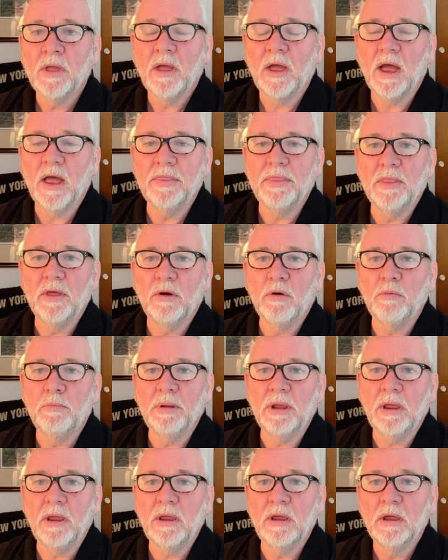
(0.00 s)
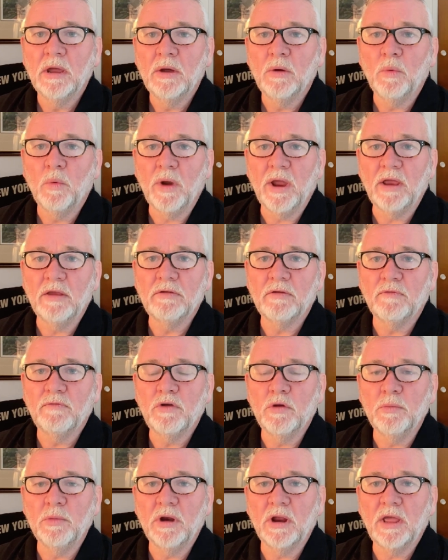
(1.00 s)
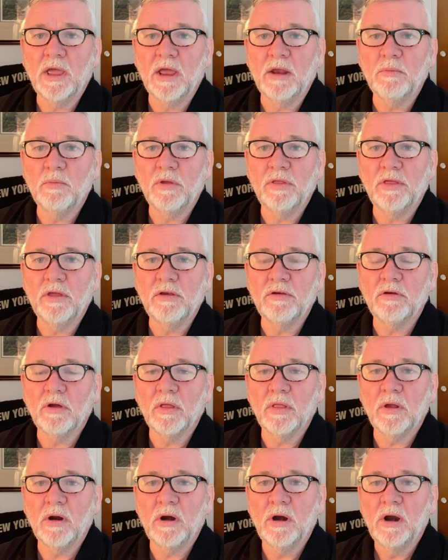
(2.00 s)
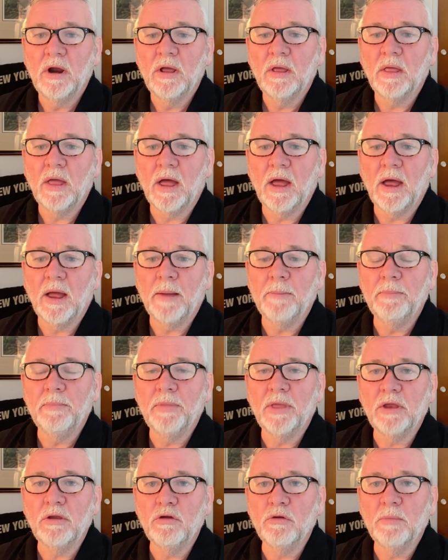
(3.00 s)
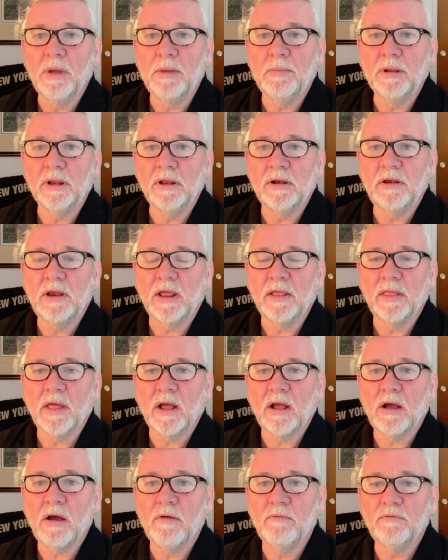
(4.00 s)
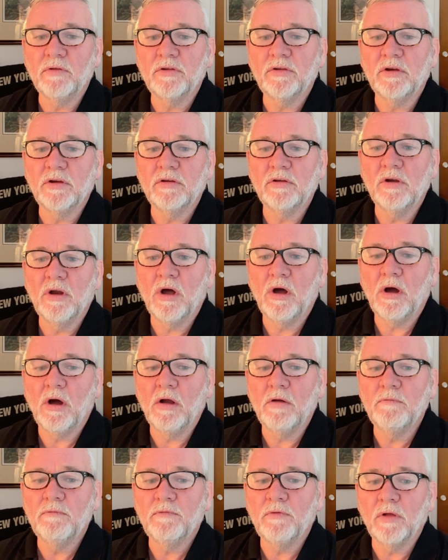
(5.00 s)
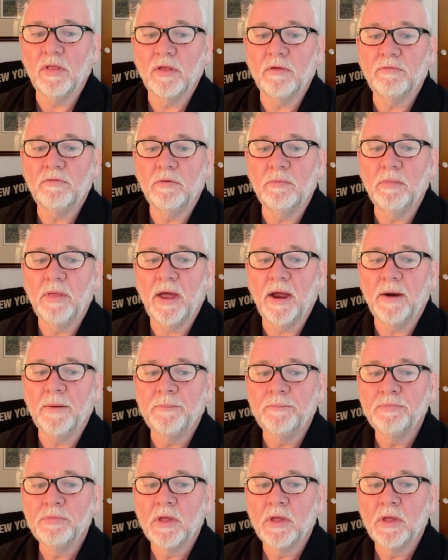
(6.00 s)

and there'll be ways of communicating with each other that you may be able to take that conversation on further from there.